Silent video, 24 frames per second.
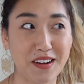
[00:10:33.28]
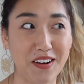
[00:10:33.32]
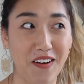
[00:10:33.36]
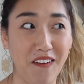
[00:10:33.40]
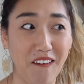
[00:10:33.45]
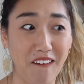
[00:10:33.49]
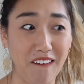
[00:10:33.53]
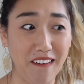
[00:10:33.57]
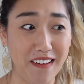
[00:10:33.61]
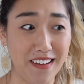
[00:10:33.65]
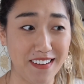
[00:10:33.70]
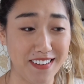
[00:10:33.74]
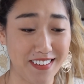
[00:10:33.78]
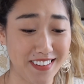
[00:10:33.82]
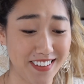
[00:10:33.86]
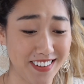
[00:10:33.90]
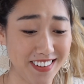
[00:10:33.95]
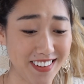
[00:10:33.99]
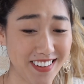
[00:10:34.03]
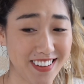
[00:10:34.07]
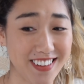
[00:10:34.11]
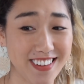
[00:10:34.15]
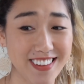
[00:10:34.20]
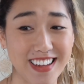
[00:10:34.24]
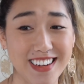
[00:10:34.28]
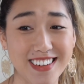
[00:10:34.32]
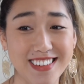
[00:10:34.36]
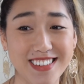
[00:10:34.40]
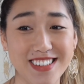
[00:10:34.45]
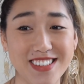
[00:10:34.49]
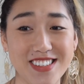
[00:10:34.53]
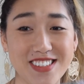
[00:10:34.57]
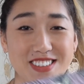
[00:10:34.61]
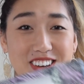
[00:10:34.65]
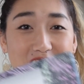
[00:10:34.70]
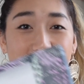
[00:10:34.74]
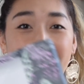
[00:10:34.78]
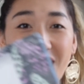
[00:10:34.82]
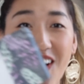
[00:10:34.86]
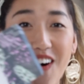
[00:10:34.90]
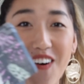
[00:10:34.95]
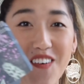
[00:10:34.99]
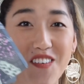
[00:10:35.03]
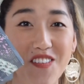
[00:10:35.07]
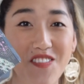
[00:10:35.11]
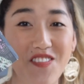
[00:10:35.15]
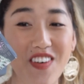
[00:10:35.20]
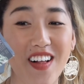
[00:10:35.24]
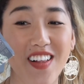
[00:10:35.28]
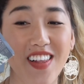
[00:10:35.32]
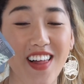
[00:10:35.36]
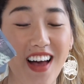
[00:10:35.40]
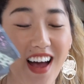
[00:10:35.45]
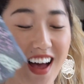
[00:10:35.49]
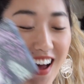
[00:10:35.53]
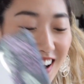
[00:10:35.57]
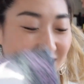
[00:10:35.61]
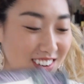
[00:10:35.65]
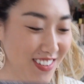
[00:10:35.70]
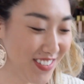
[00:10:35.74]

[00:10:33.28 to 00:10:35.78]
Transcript: god, they just all fell